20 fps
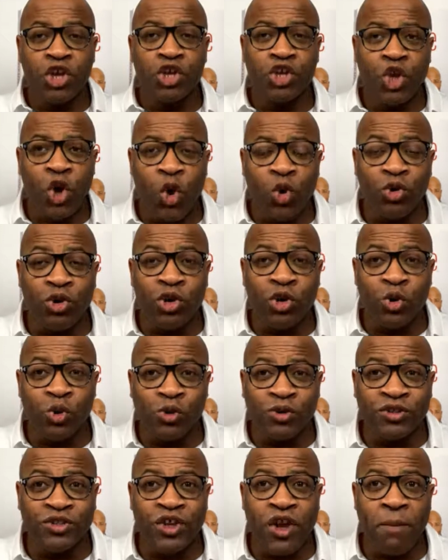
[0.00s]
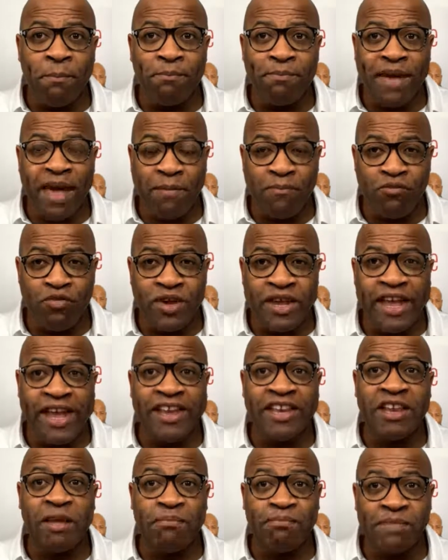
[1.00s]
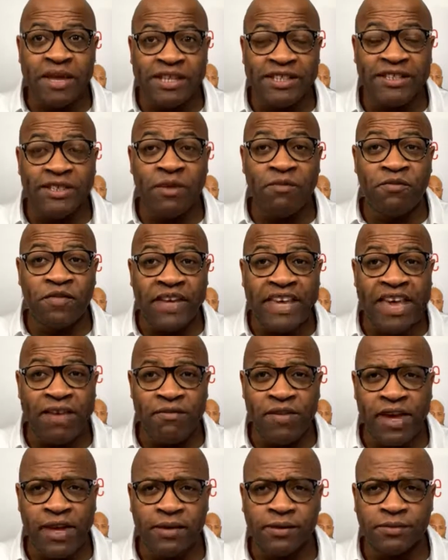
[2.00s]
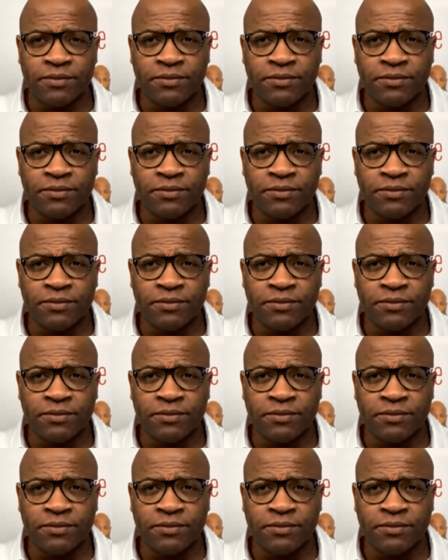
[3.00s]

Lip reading: Don't lose your memory in the midst of forgiving.